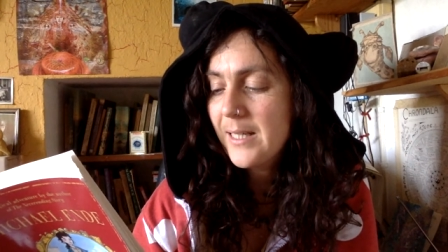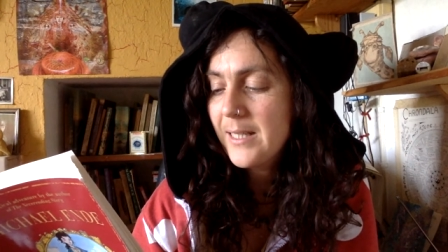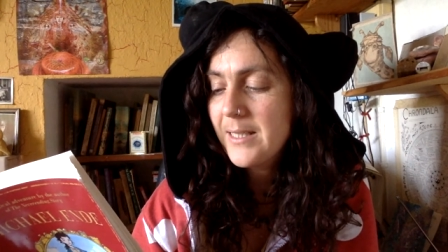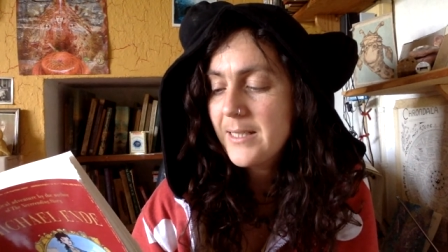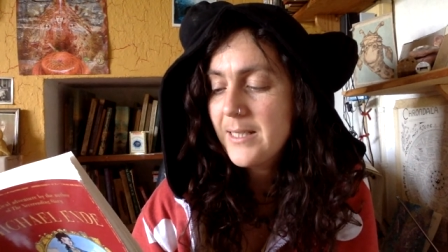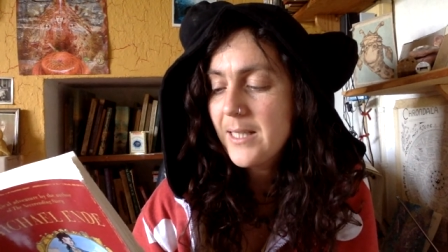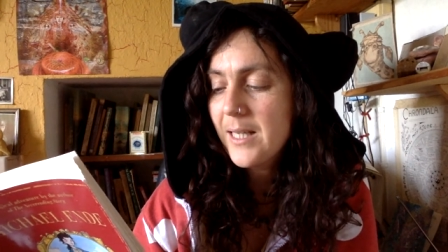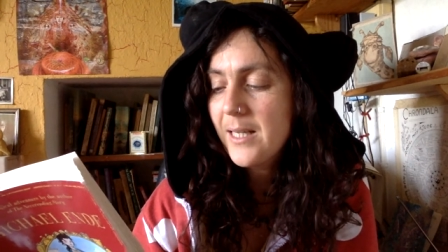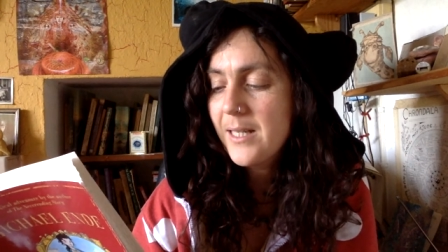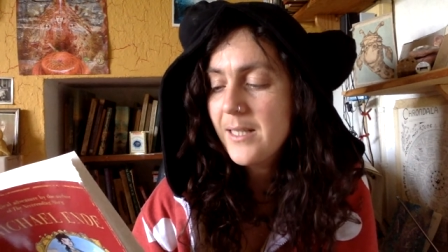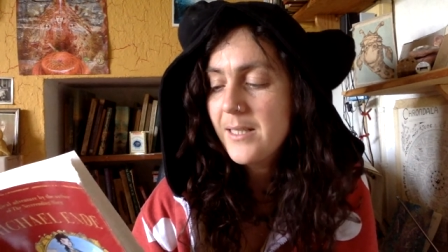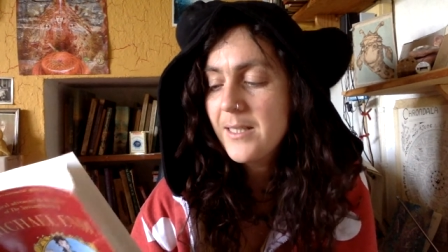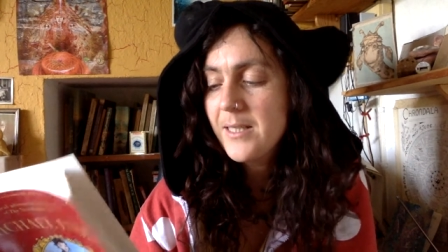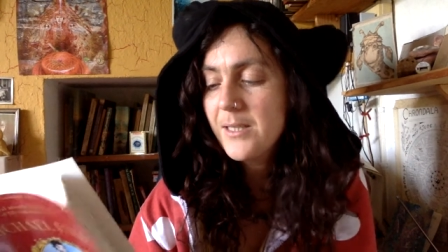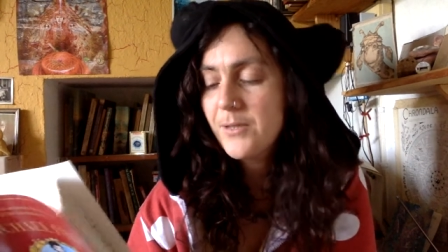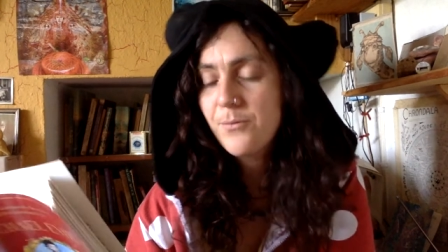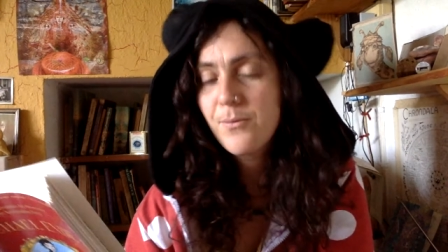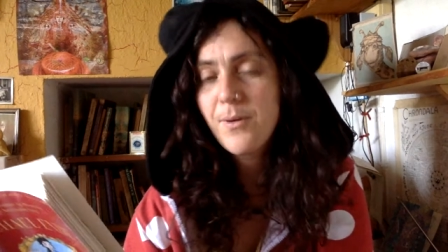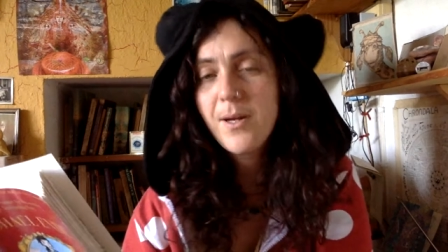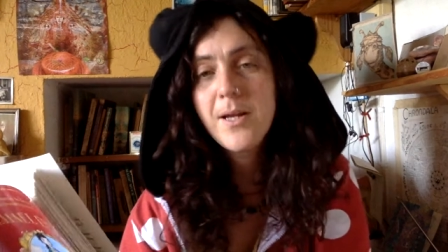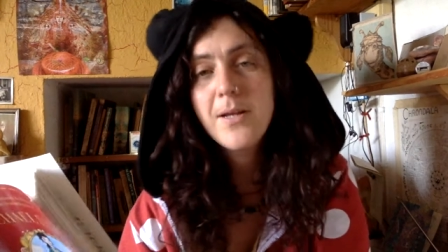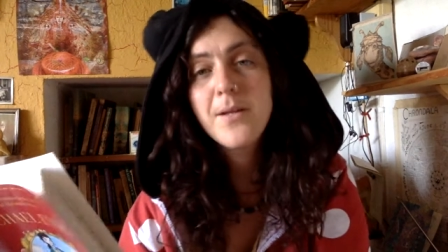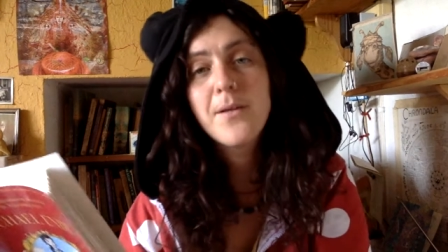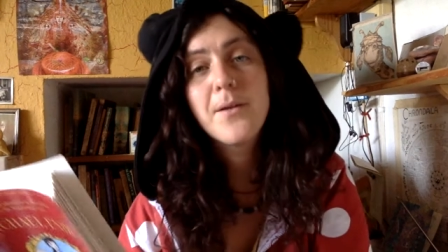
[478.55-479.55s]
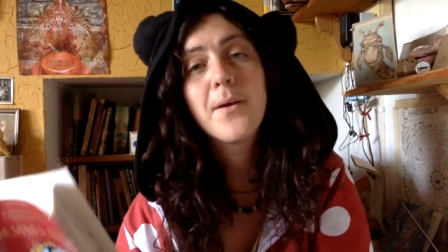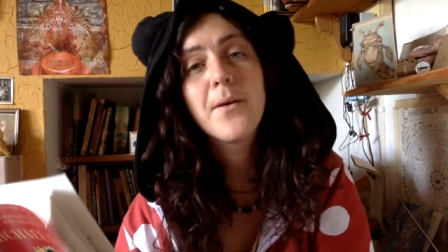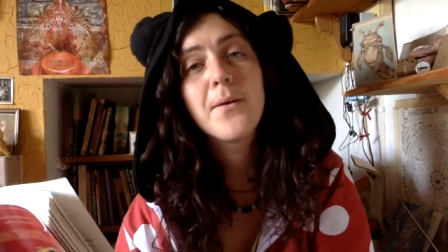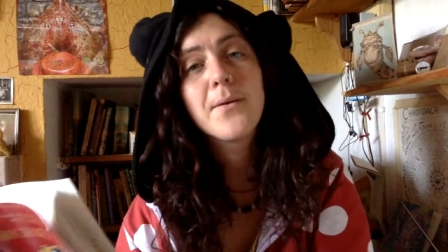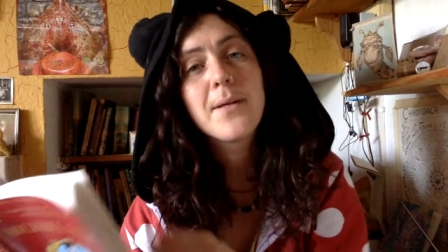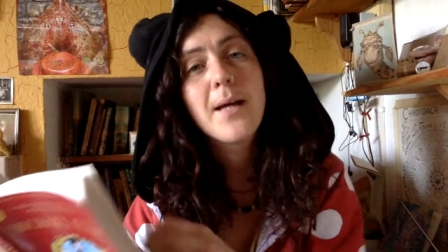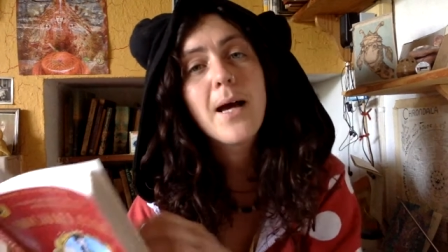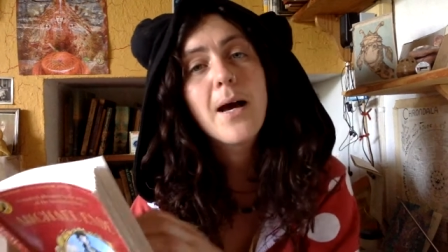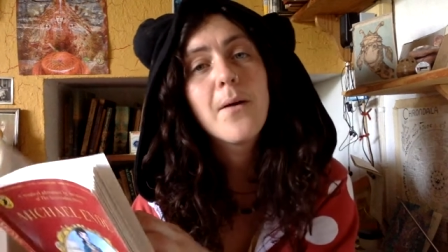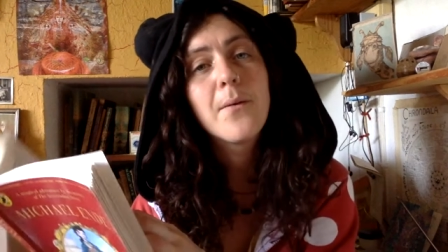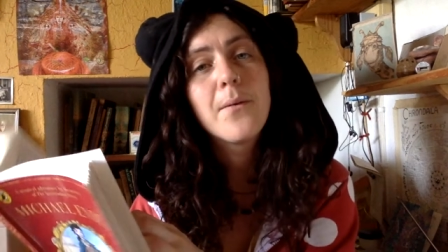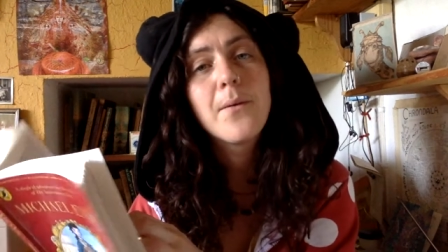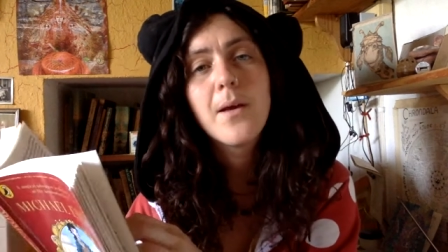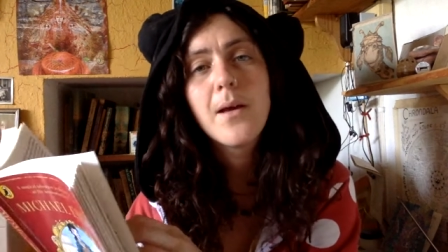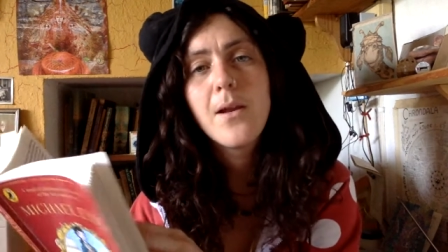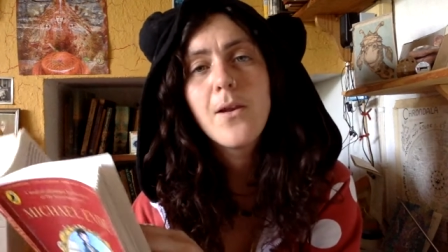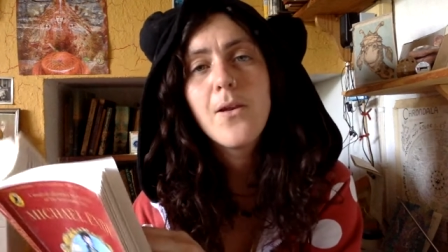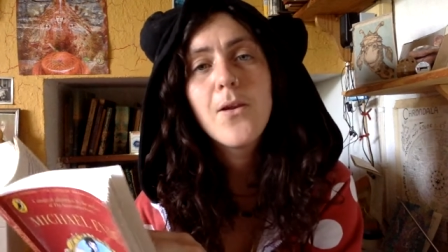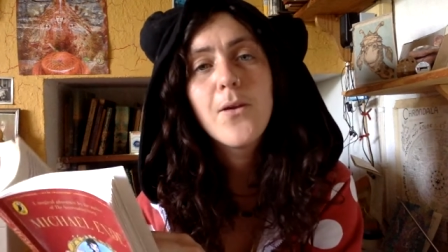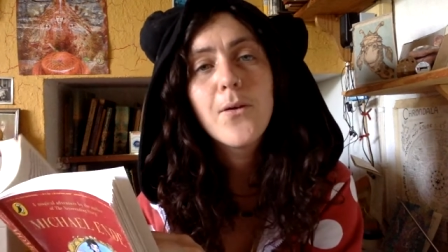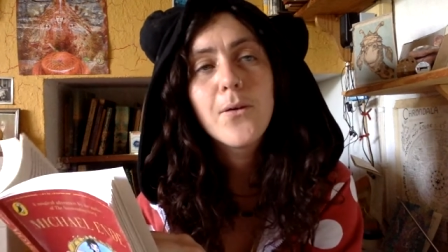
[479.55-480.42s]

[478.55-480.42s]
he turned his radio down and